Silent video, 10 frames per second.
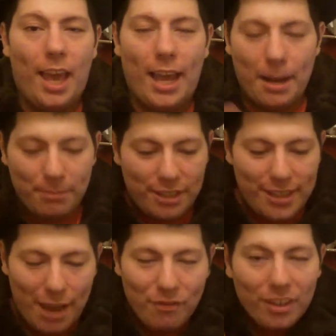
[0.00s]
And I'm
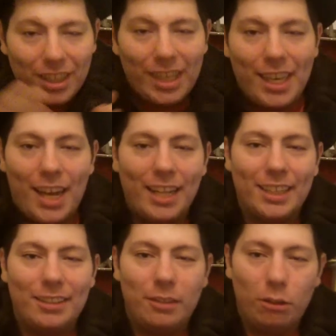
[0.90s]
definitely
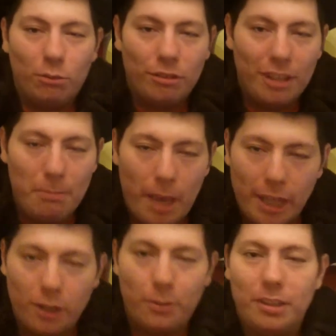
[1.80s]
getting a citrusy,
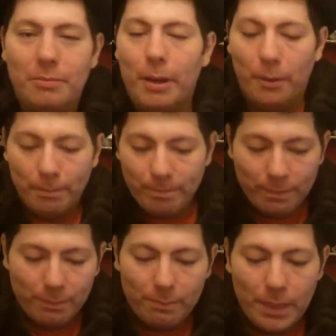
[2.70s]
mango-y smell.
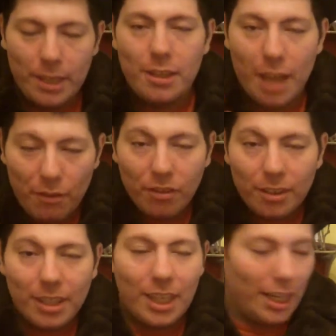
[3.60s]

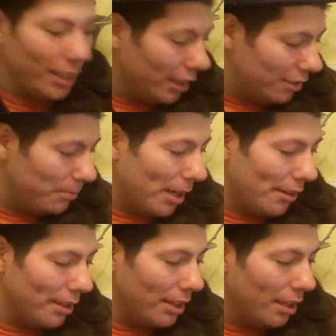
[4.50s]
Definitely getting that
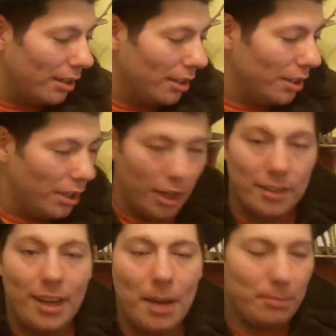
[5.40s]
smell. The
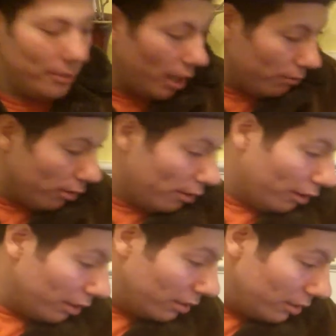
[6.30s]
Untapped is not
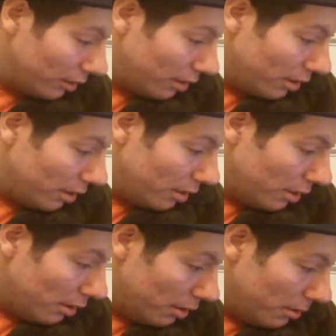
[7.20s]
wrong.
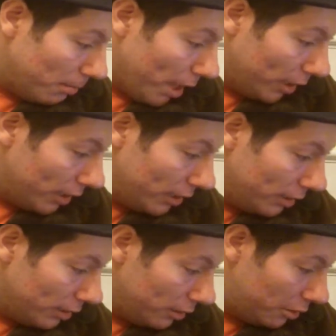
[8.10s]

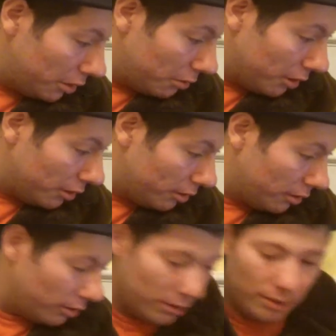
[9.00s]
Melon,
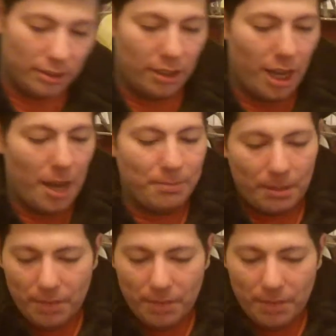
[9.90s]
citrus, hops.